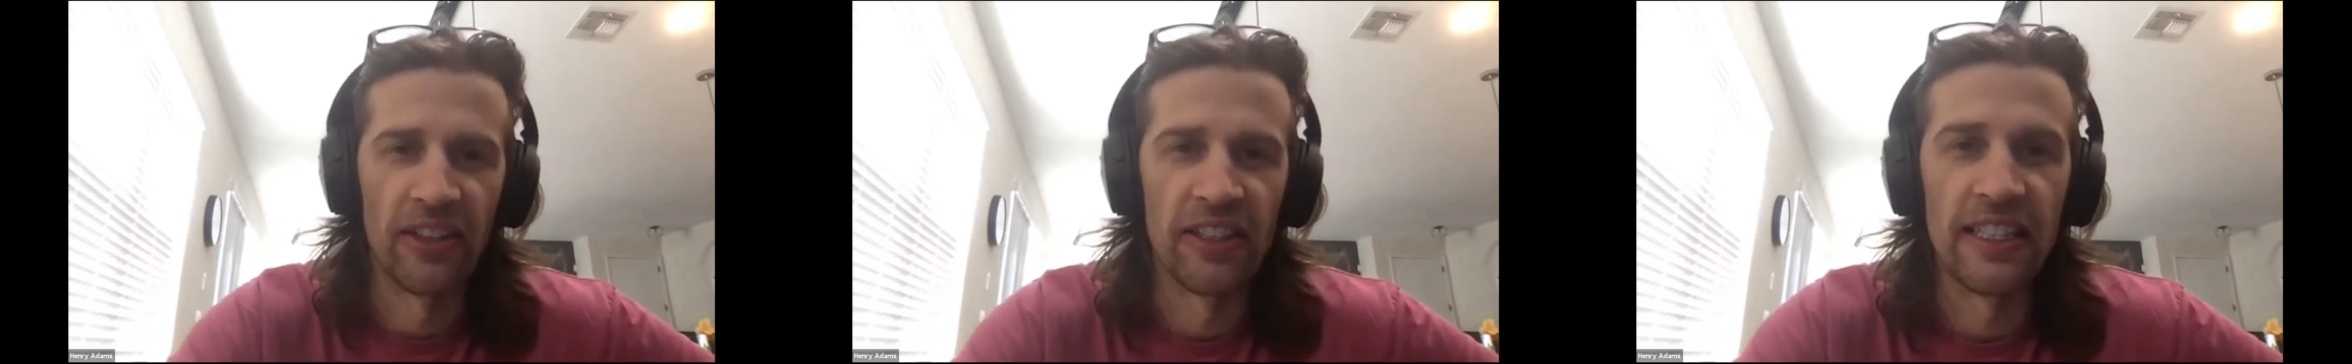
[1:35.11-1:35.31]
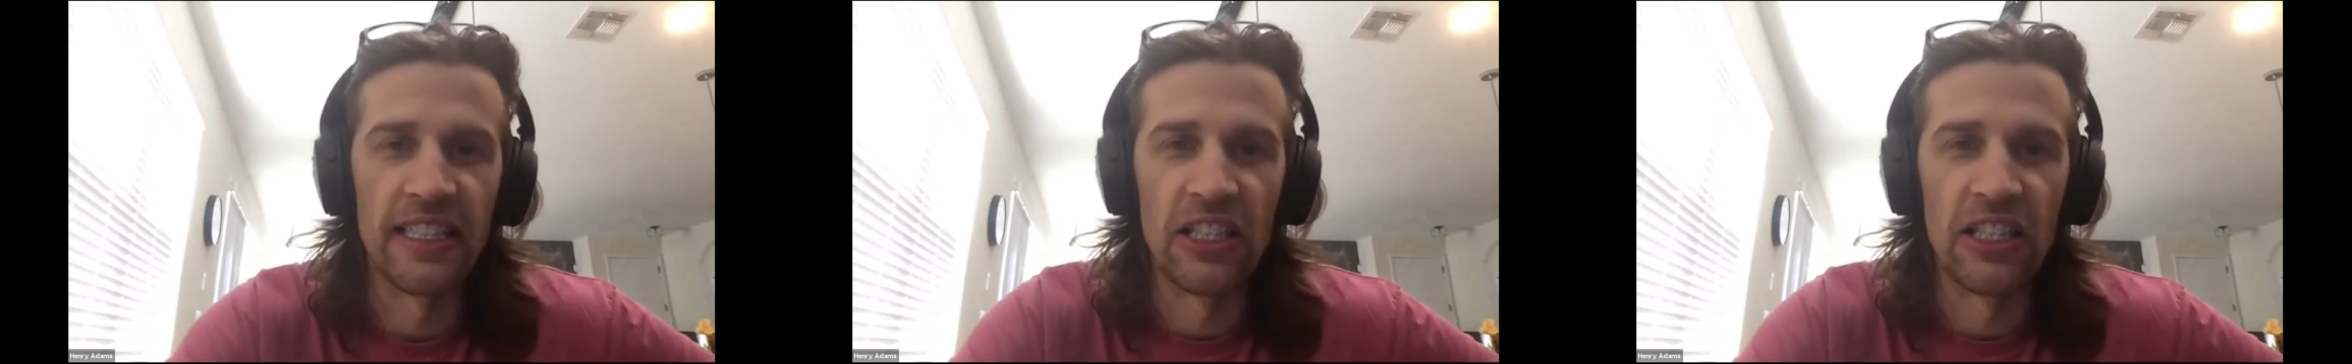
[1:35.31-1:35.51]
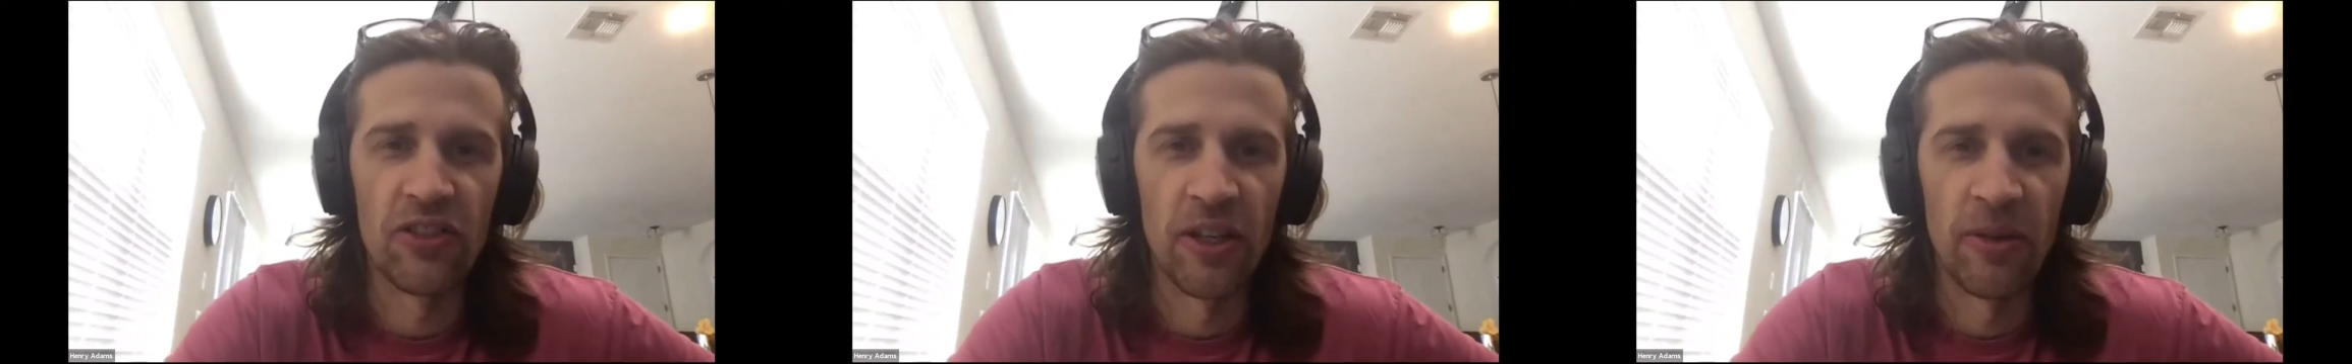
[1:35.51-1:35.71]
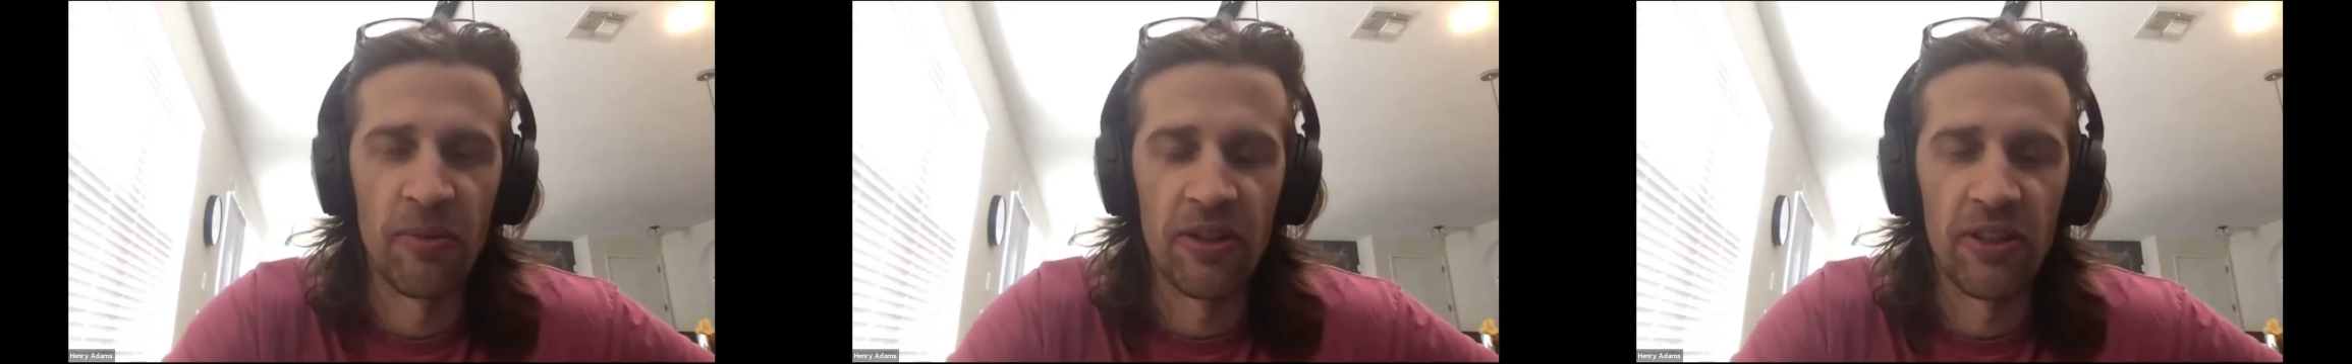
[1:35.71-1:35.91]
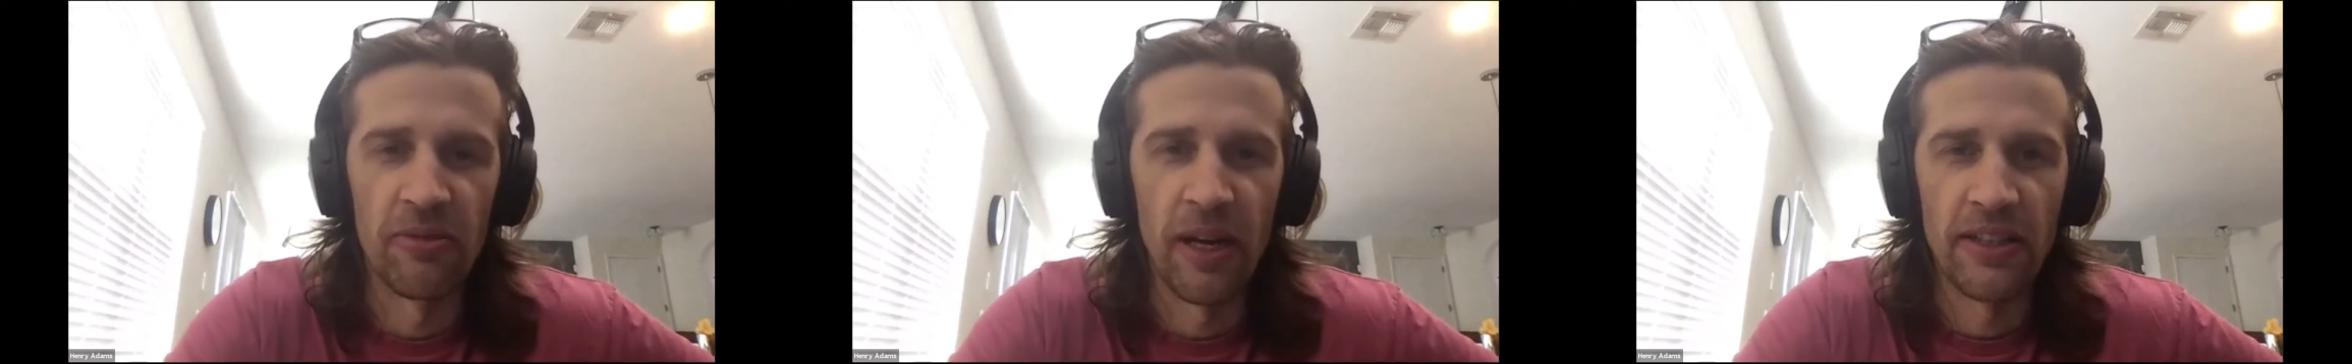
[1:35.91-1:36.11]
decrypt
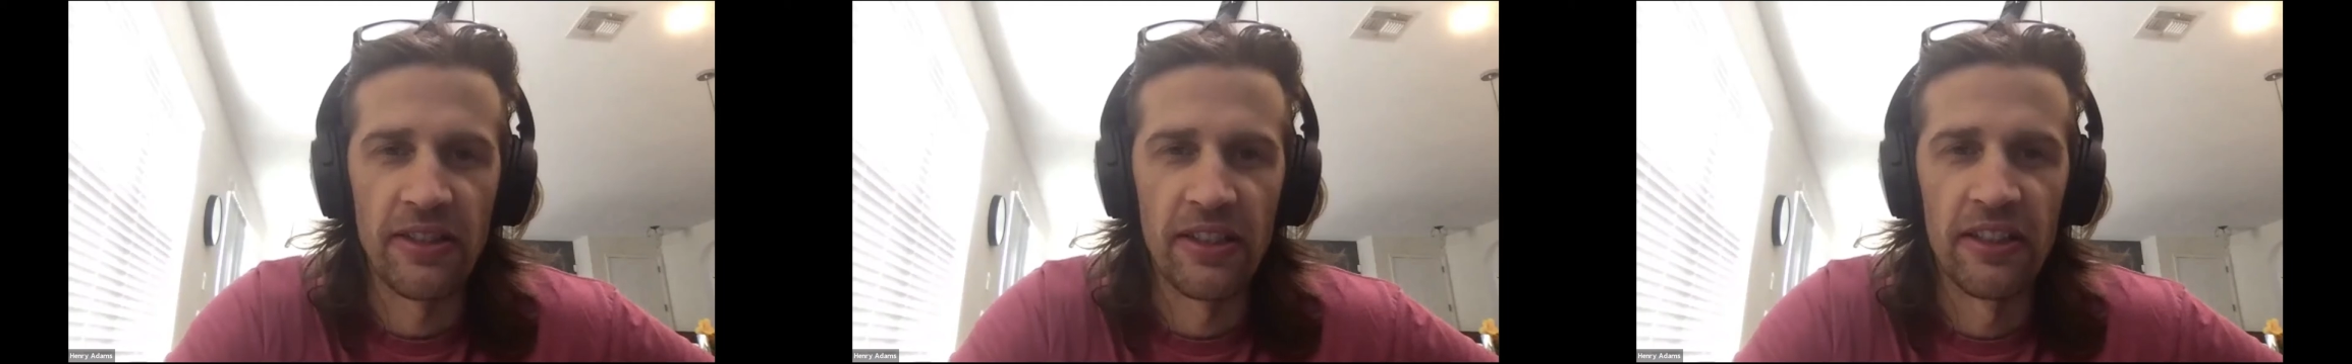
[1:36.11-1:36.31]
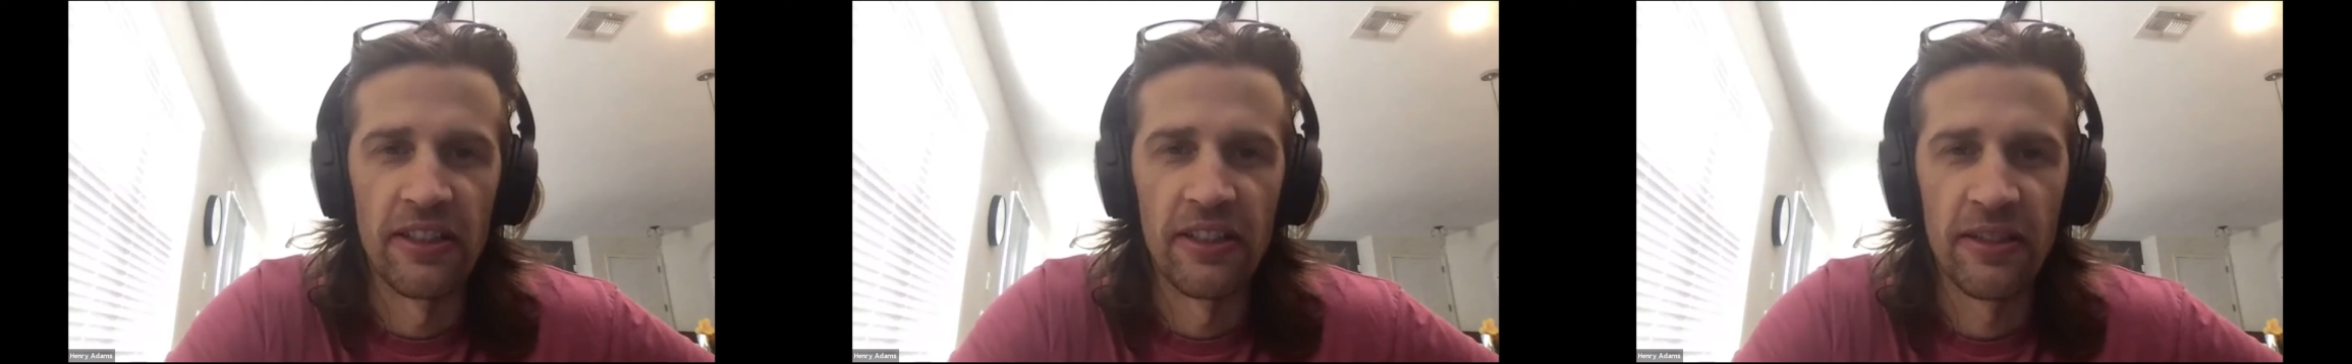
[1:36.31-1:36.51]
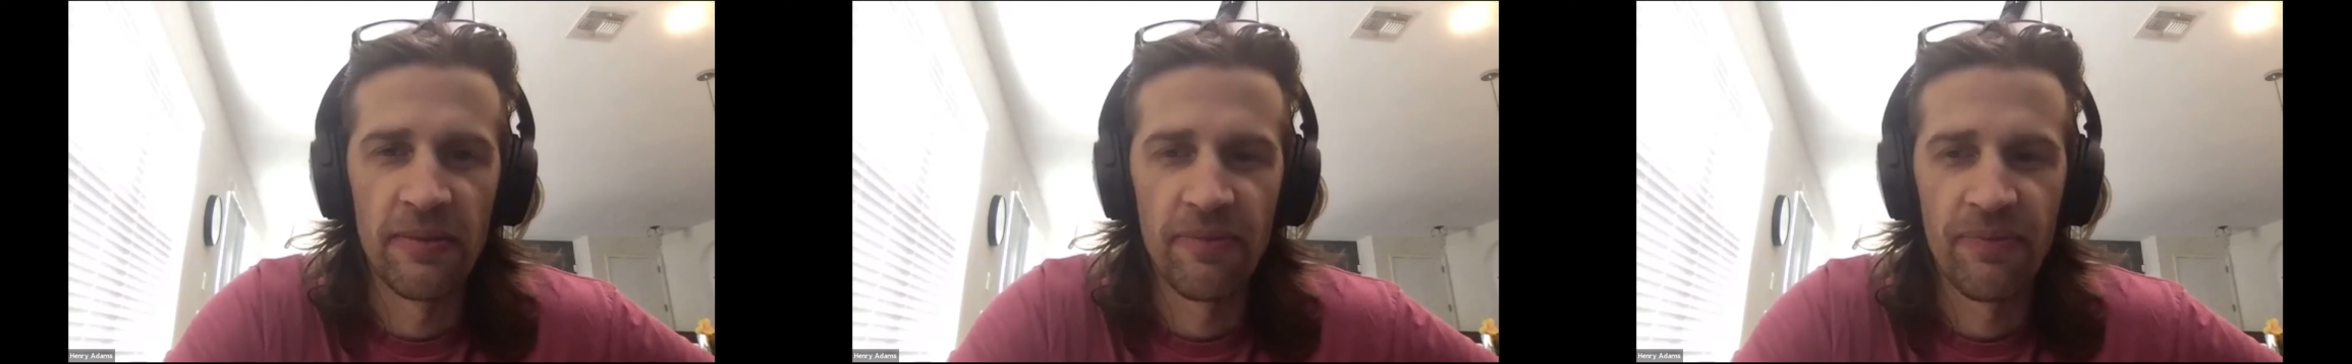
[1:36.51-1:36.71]
your message.